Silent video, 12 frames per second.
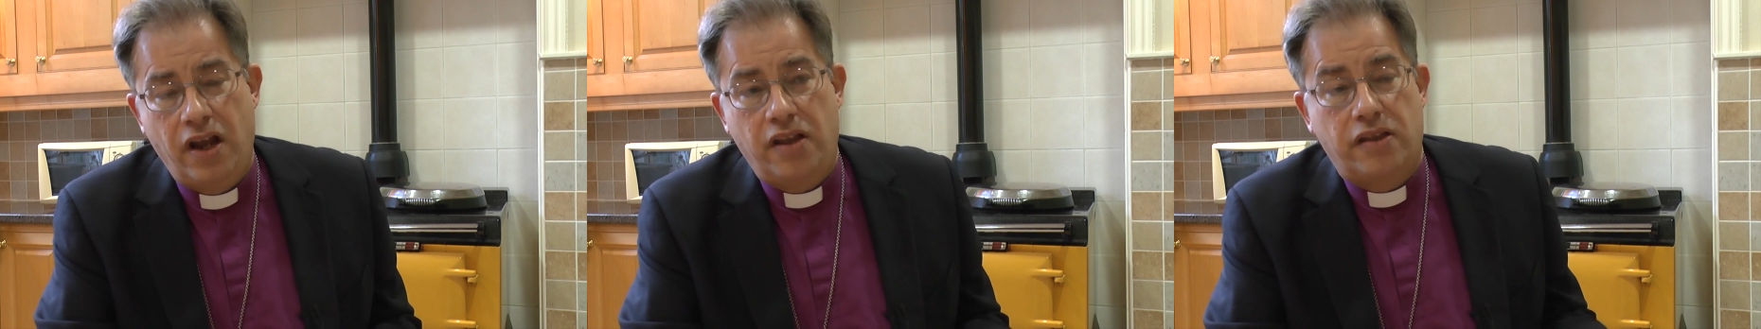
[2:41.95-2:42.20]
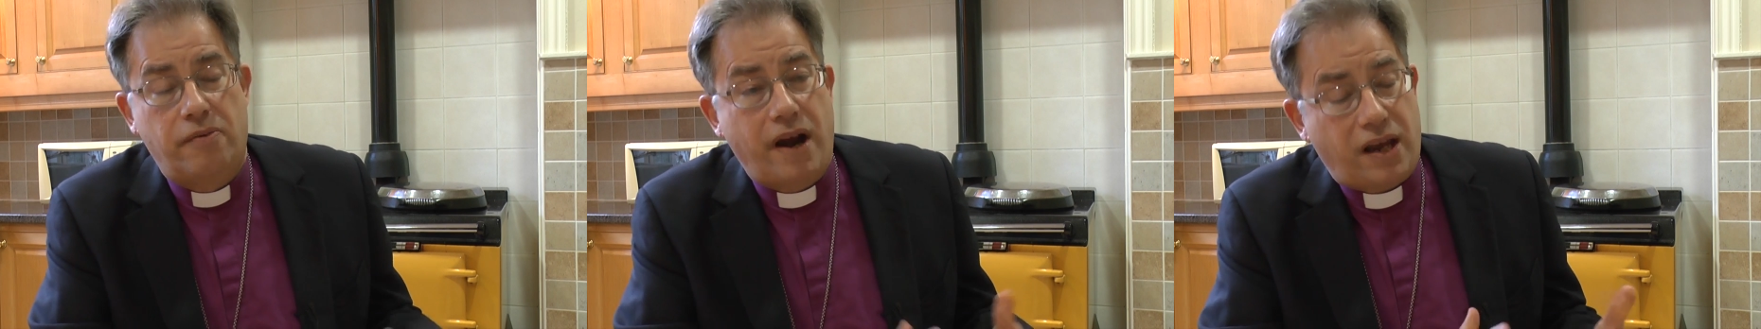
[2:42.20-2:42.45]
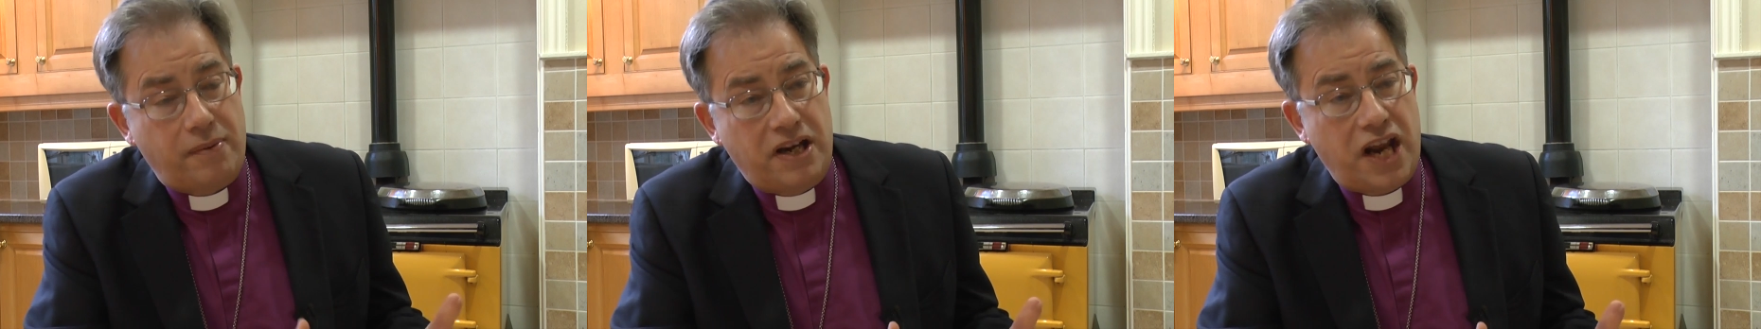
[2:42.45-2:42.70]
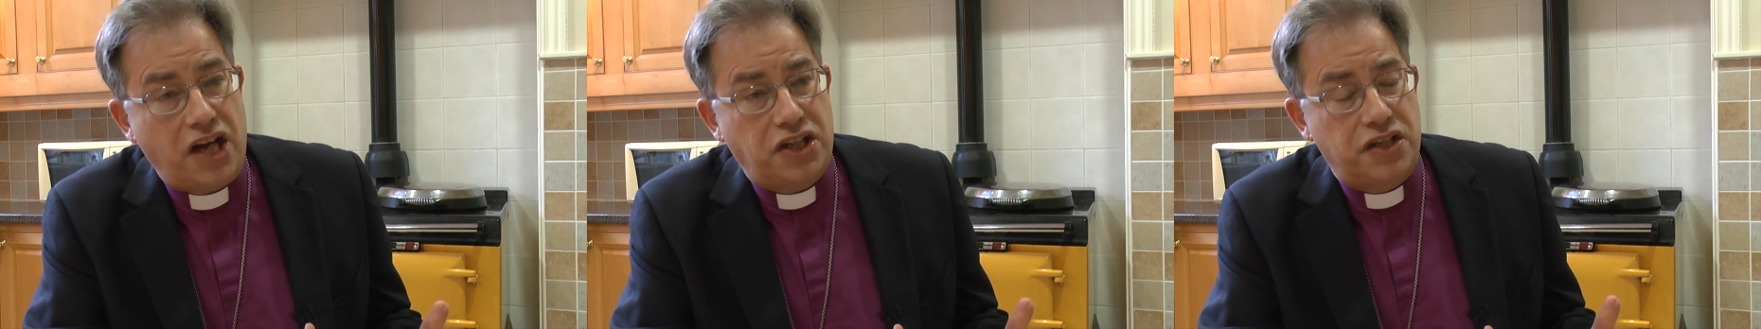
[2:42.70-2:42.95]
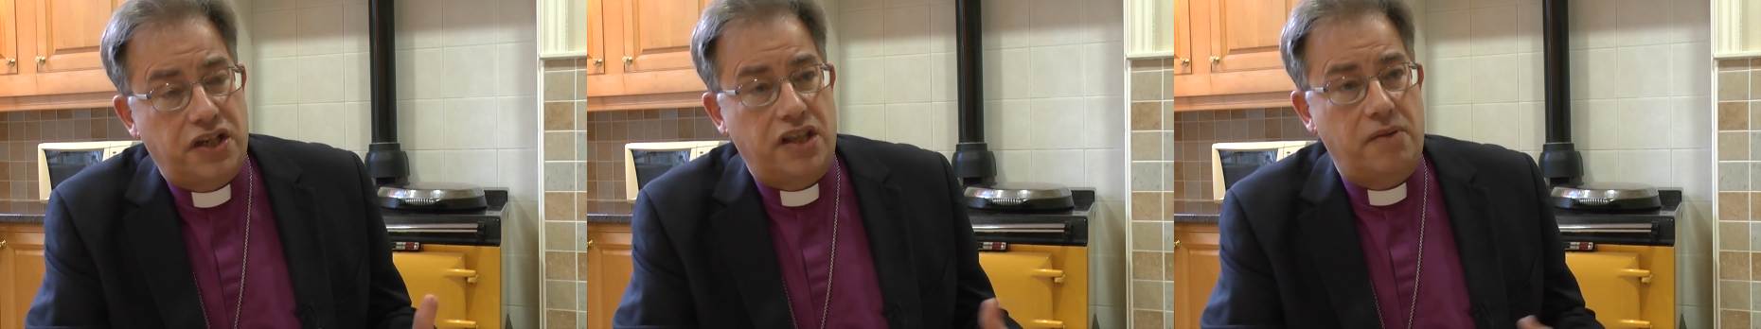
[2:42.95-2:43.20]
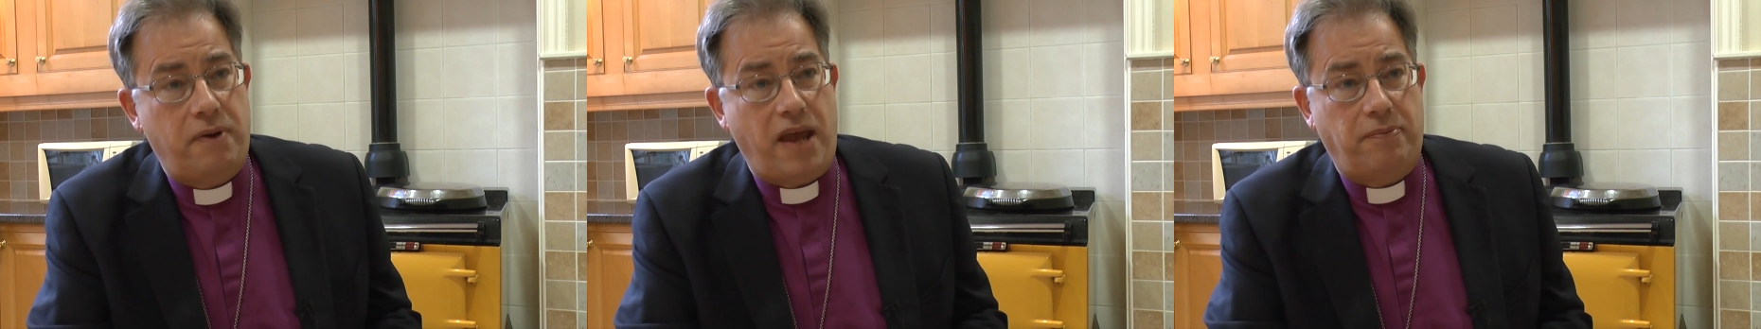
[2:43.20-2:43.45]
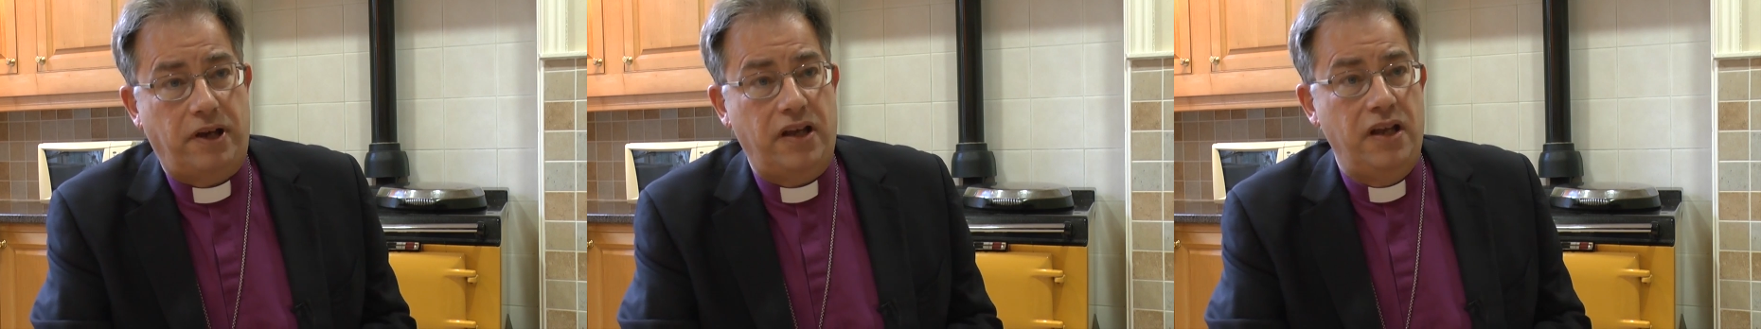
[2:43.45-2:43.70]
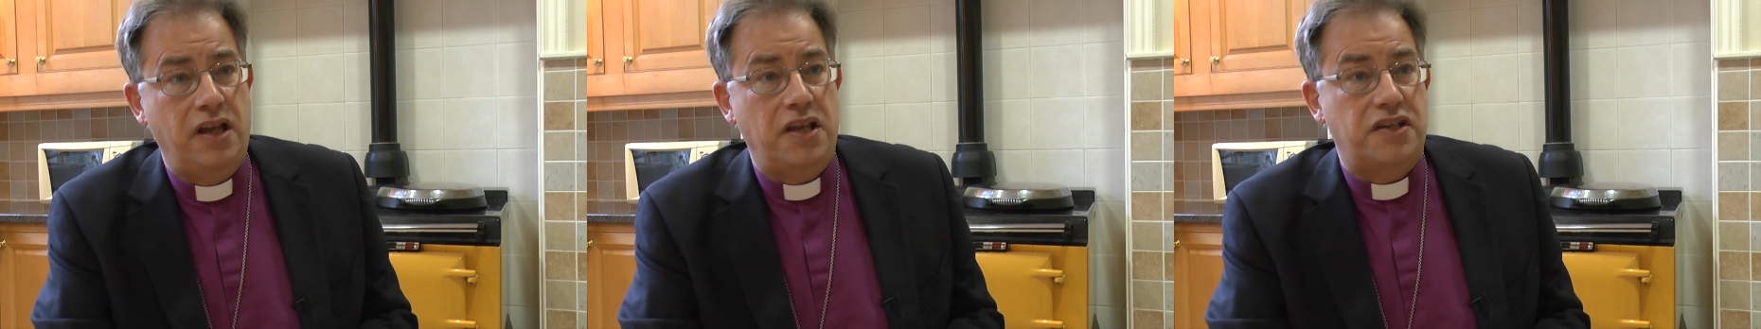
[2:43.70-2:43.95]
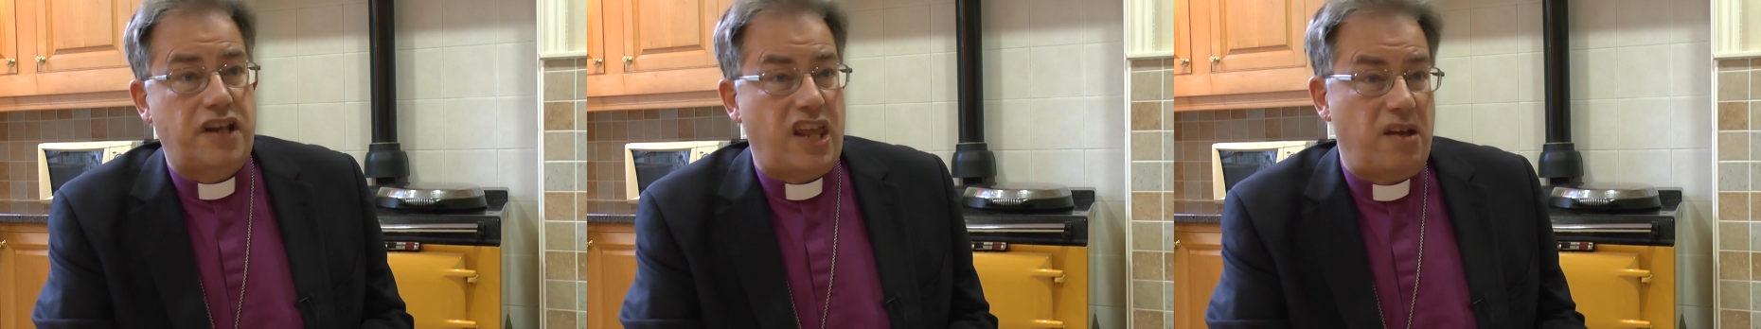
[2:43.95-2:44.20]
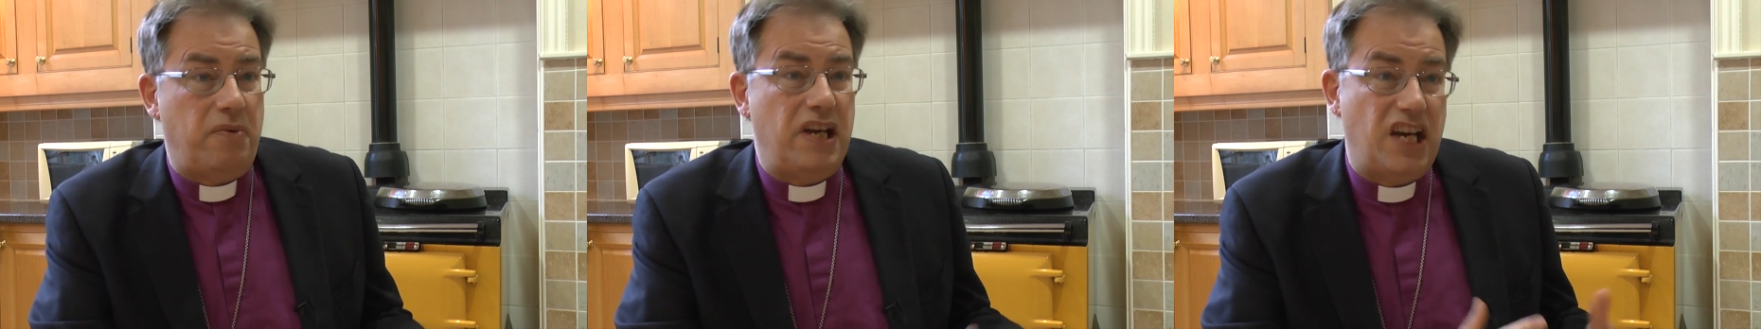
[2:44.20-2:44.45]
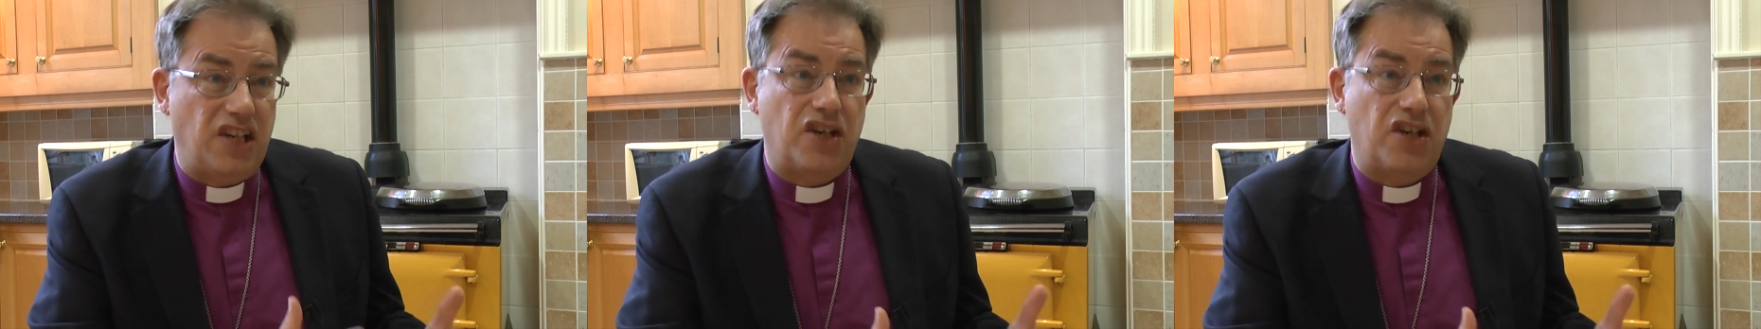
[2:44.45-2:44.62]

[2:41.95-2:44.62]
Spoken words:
The recommendations in the paper say that we need